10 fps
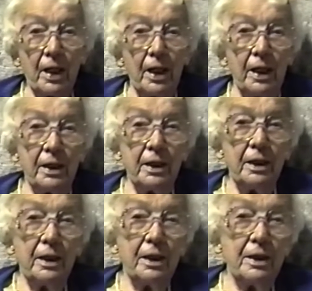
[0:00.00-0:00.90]
And
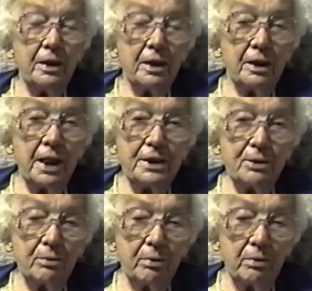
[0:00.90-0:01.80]
that's
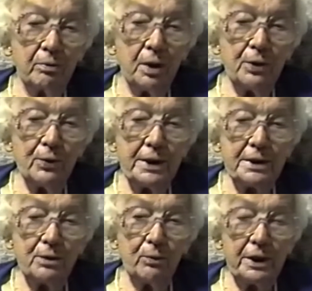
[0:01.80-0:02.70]
one
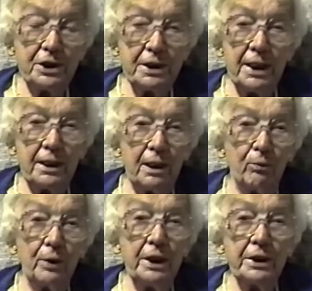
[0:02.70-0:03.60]
reason we stayed. And
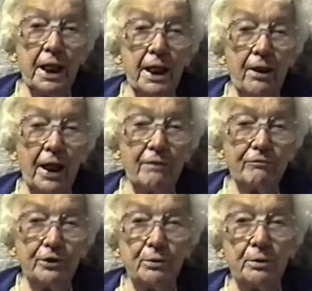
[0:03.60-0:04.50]
we'd carry our
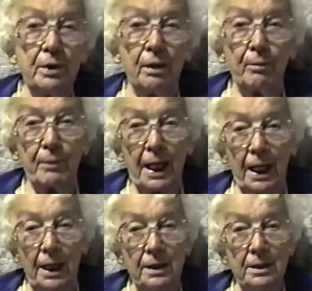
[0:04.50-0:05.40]
food or
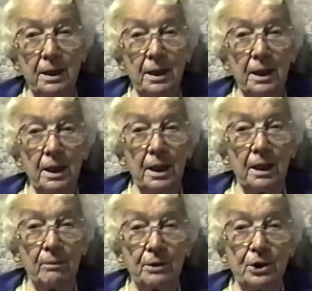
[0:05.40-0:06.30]
buy
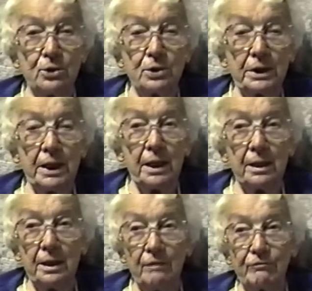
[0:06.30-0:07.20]
it. We usually carried
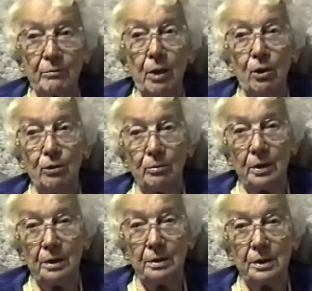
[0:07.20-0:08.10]
enough from
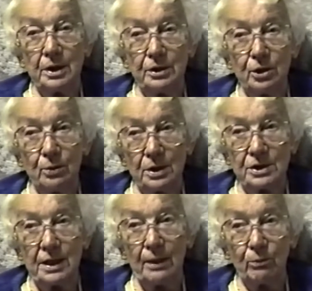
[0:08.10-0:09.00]
home to do
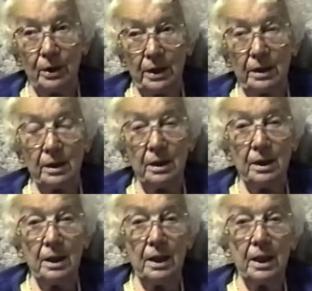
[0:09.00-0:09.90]
us that week.
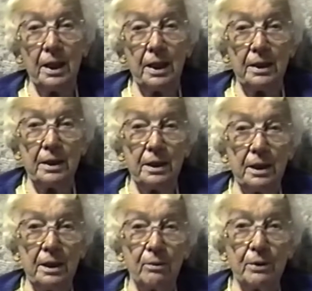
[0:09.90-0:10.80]
And
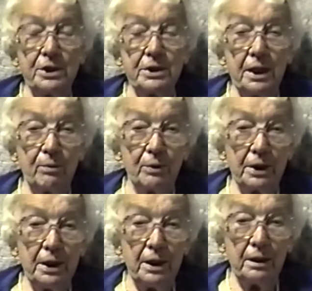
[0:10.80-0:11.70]
we stayed
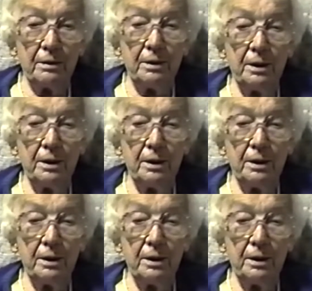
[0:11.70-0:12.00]
with her.